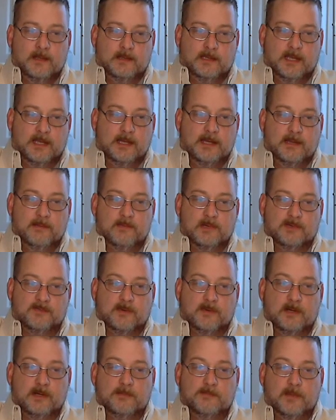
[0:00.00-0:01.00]
Gideon was
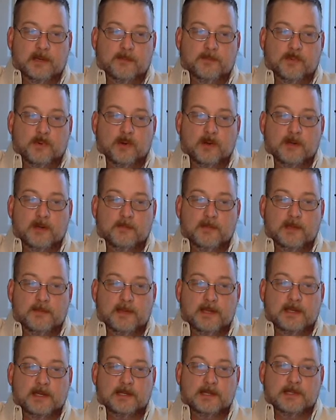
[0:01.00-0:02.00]
very important to me
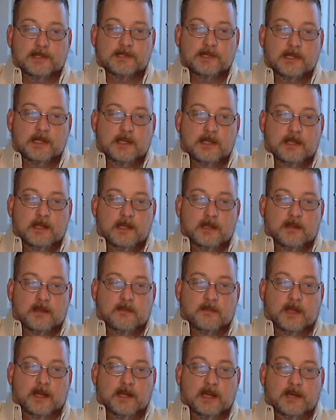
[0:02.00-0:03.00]
because
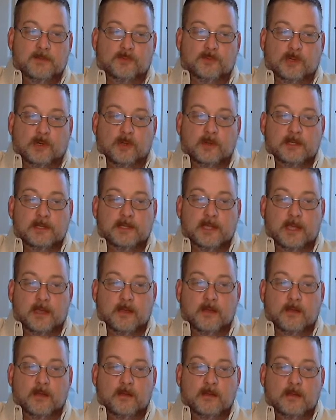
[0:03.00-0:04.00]
my name Roland
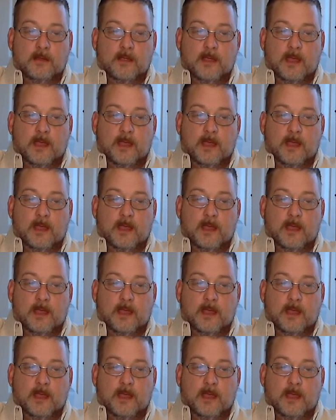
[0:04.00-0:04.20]
Dell.